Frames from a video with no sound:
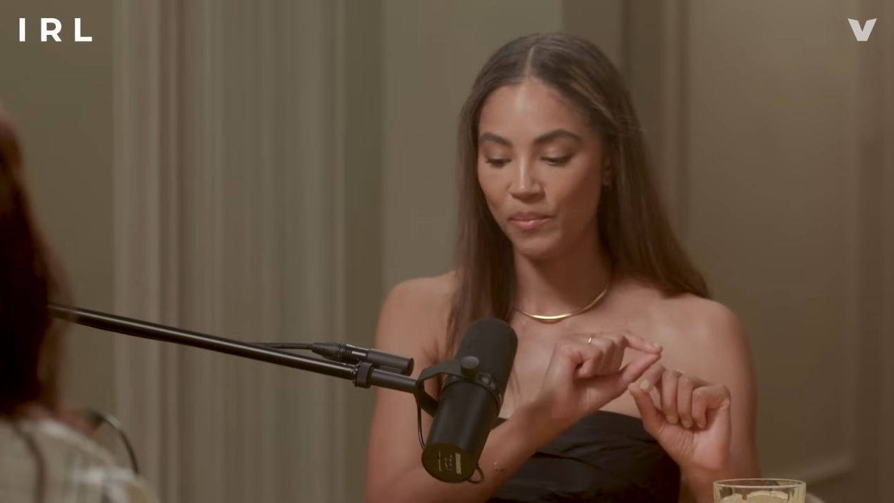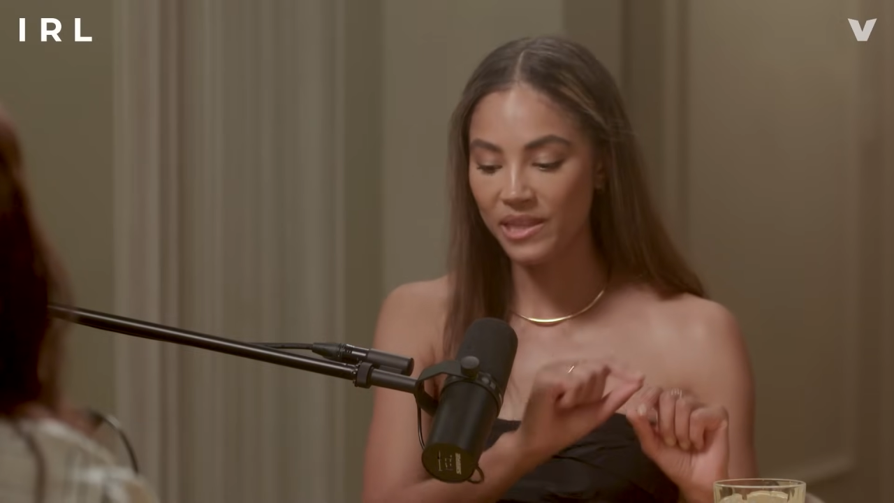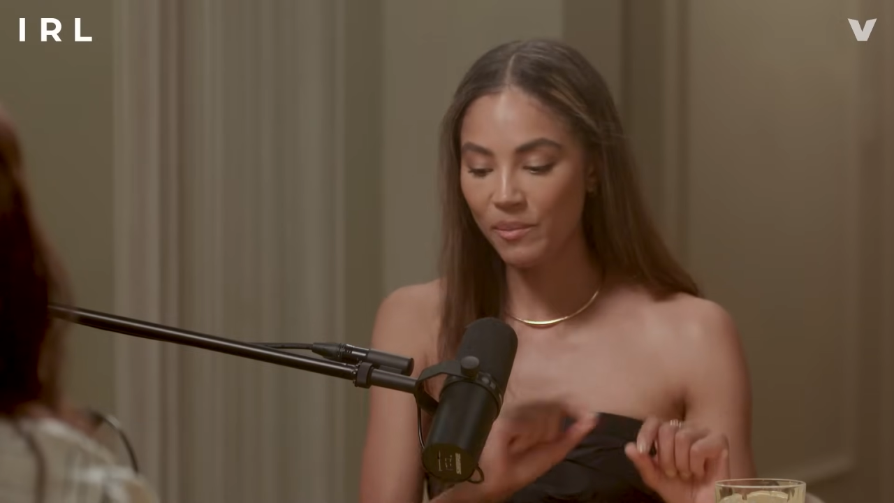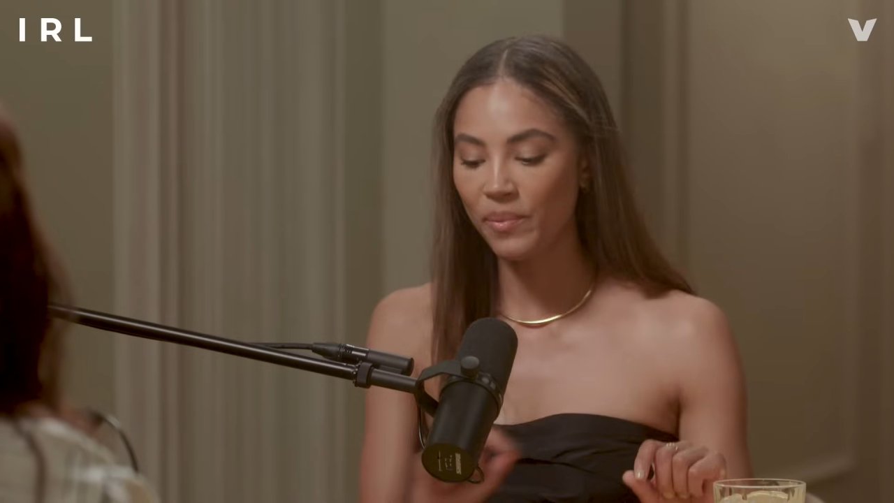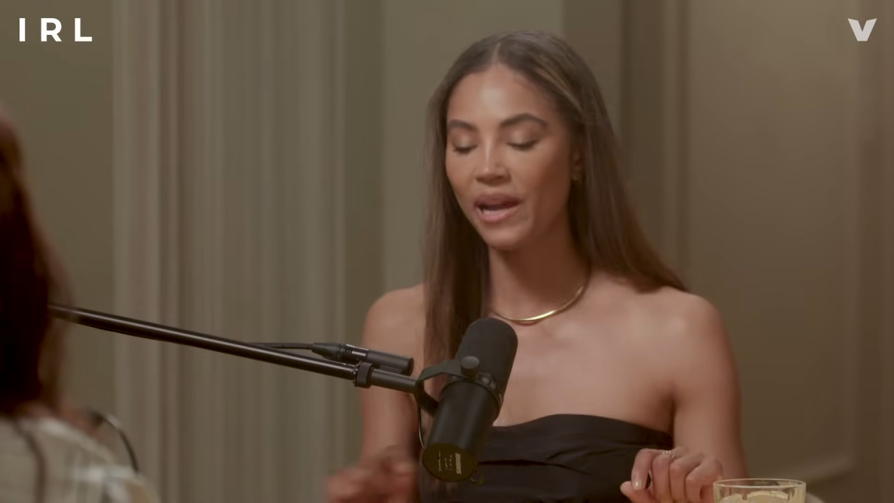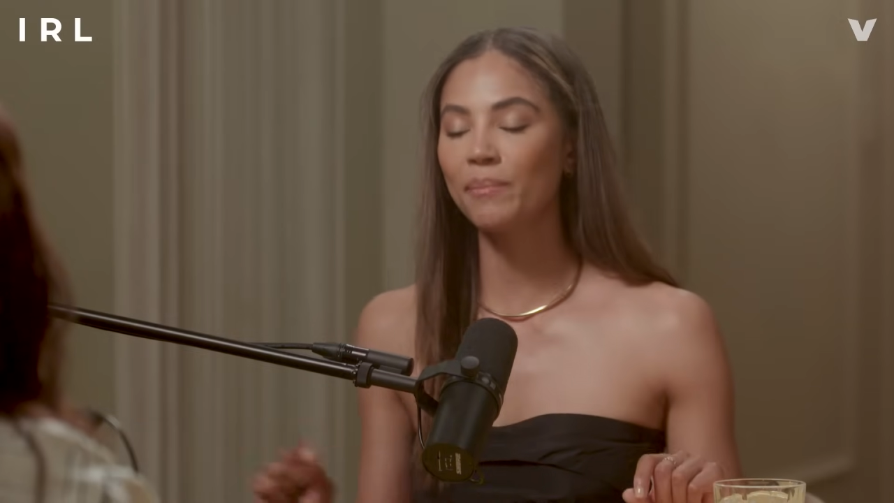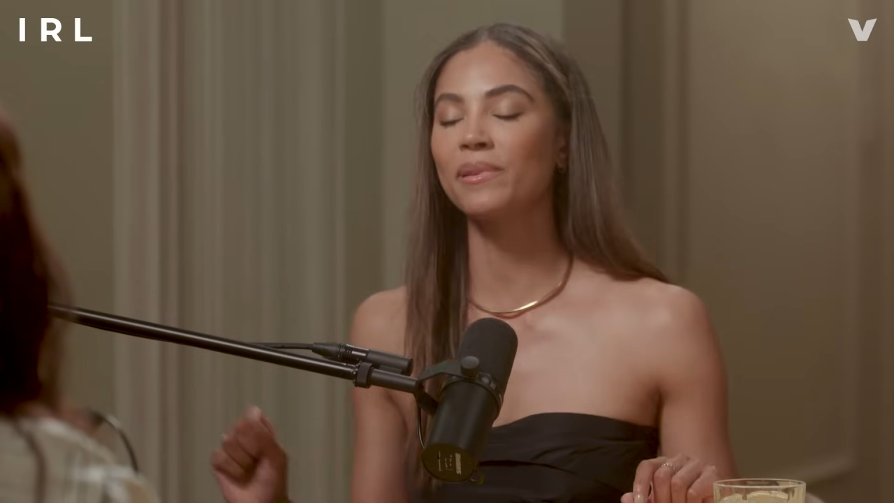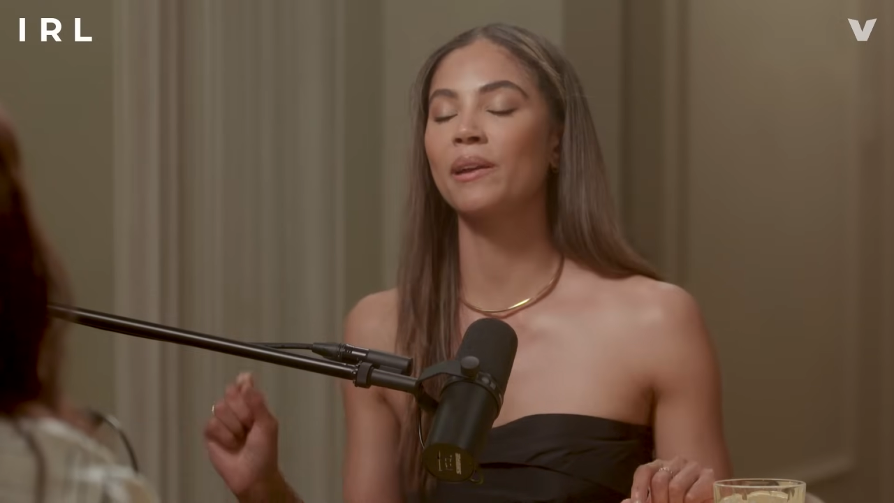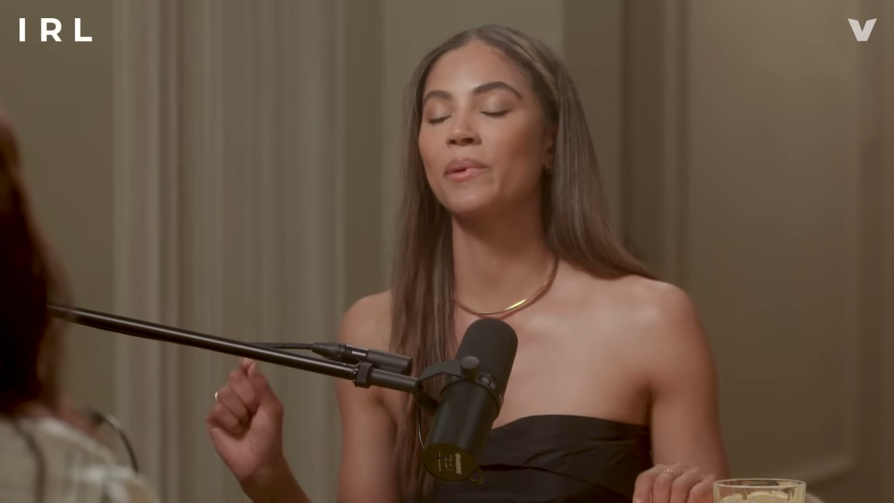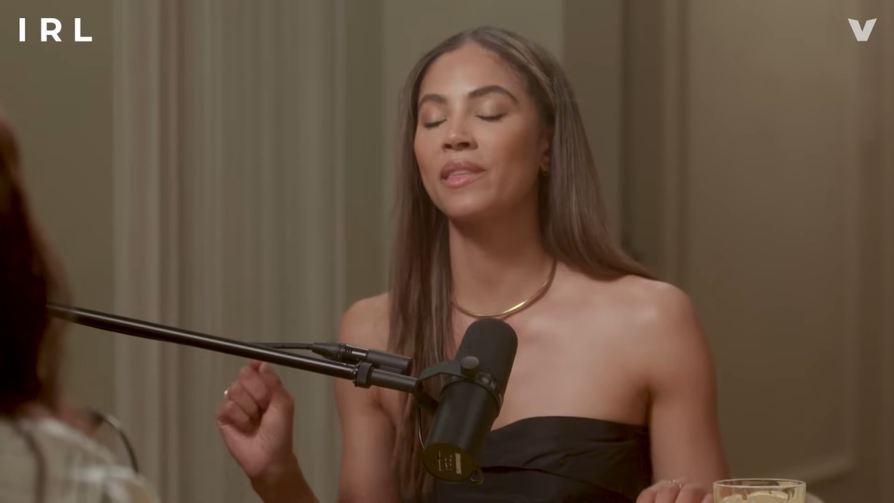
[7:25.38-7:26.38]
But the
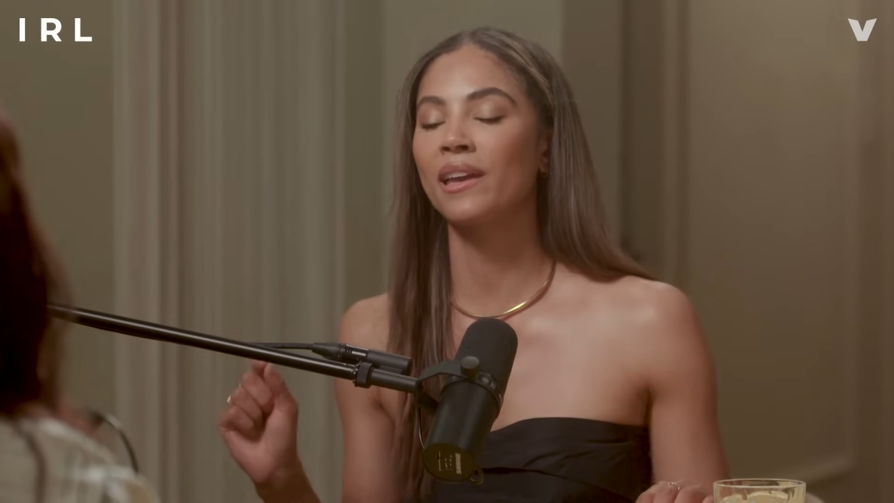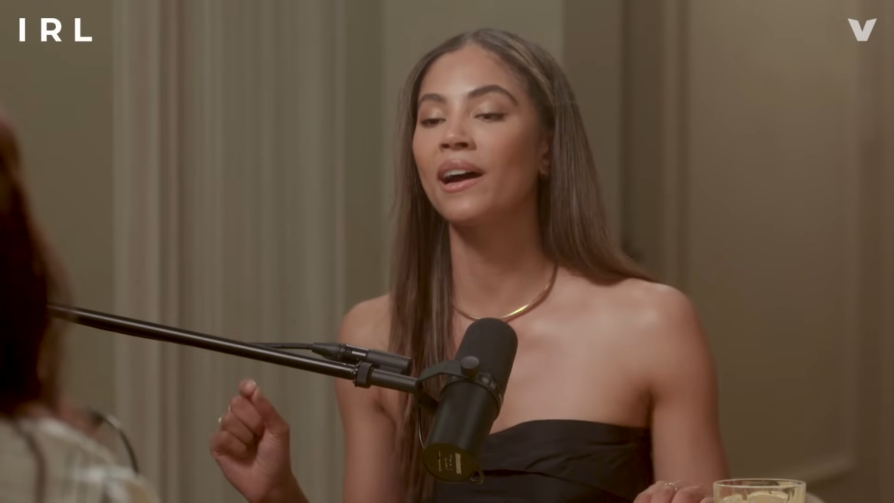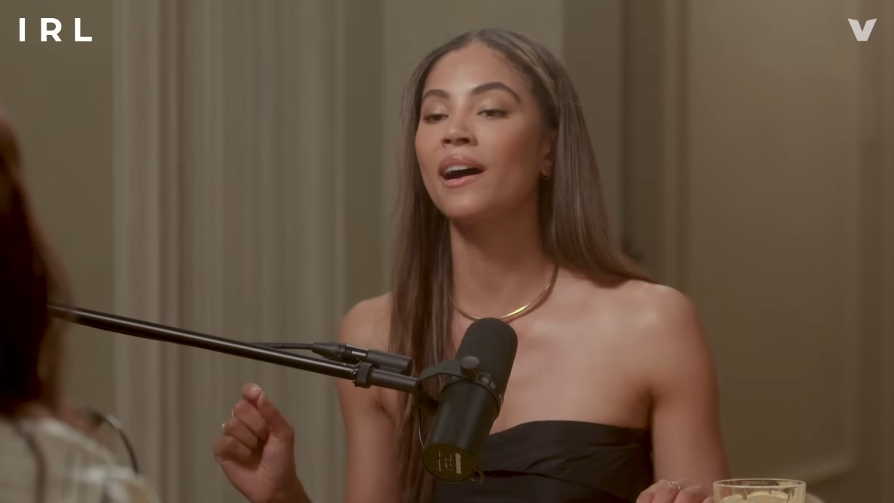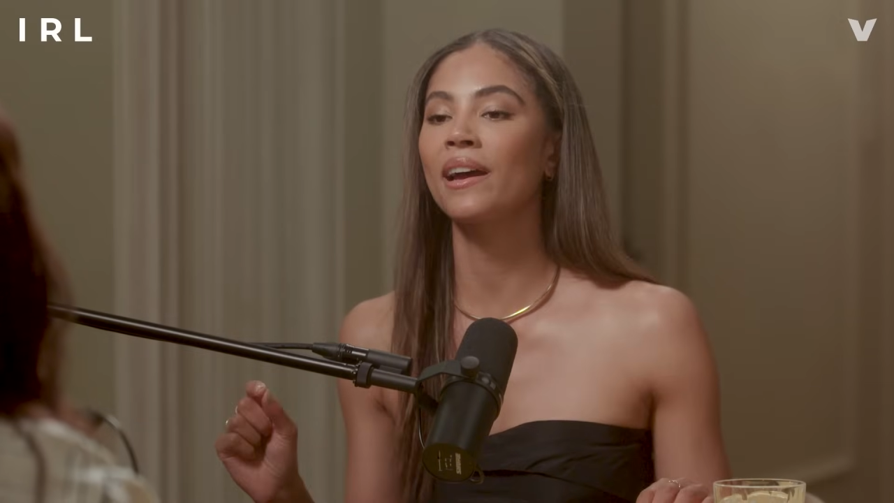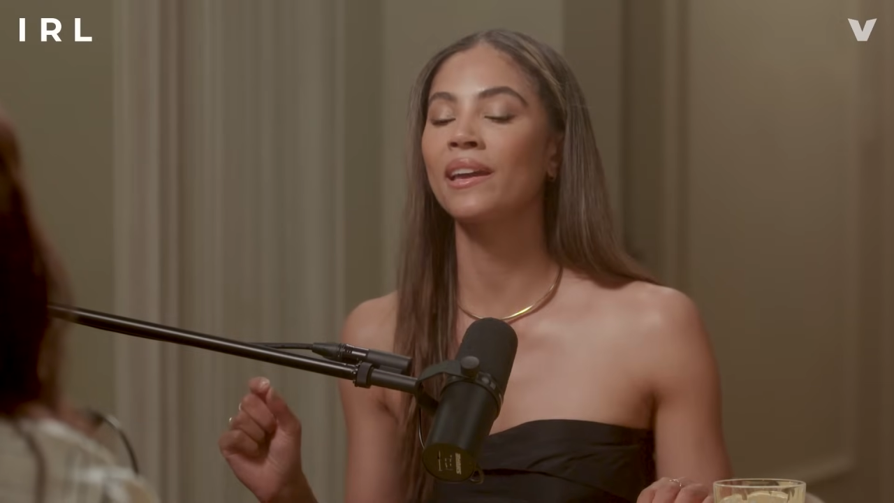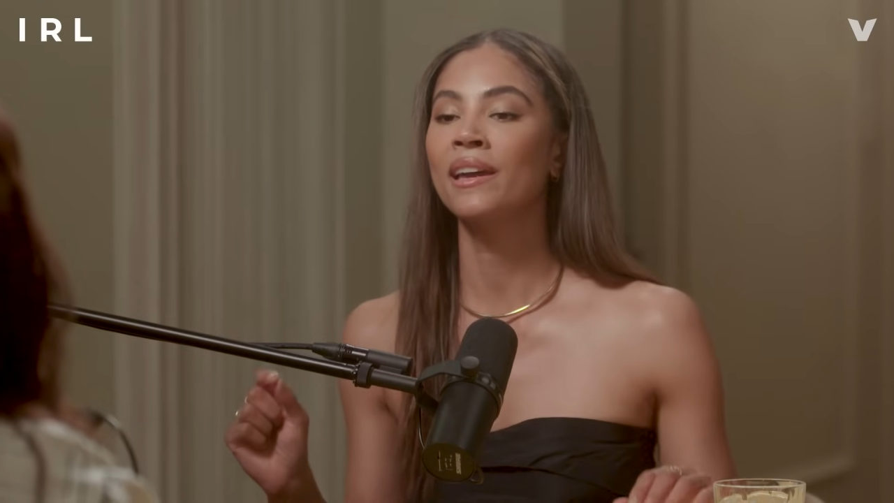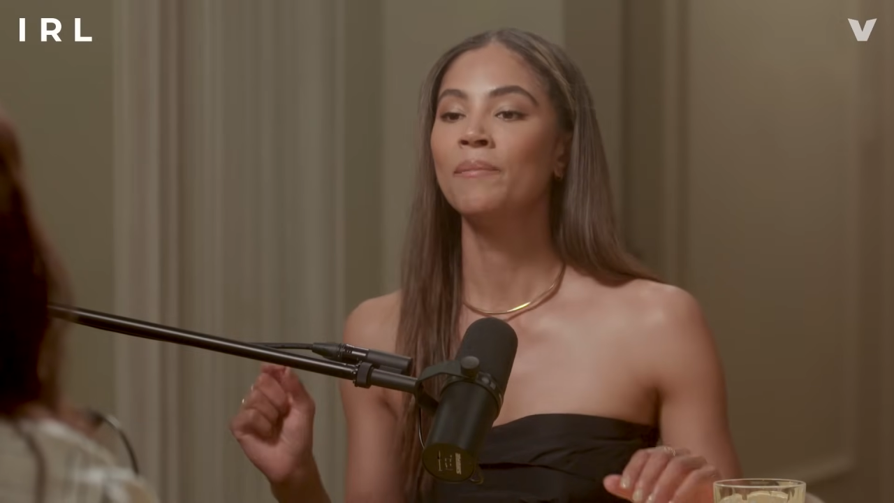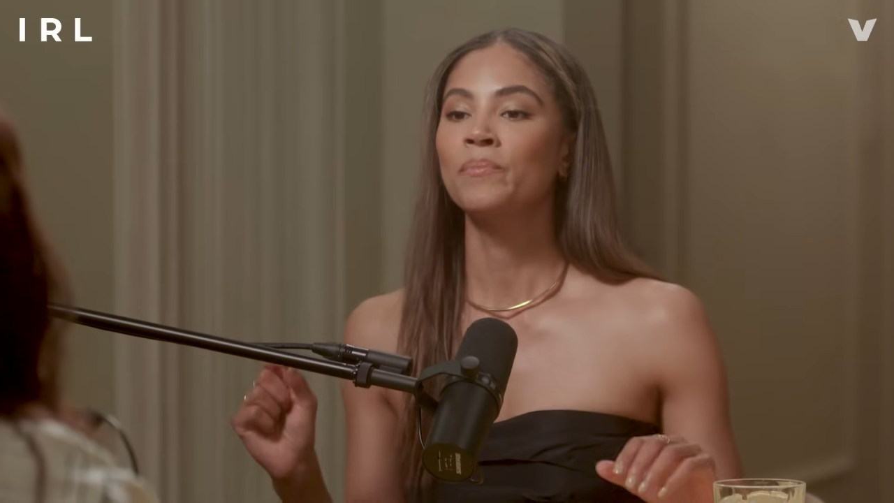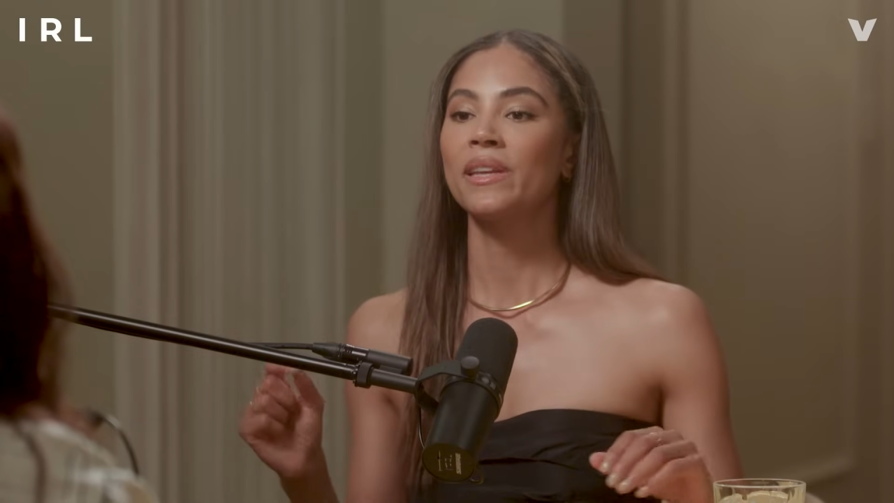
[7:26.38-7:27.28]
pipeline with A I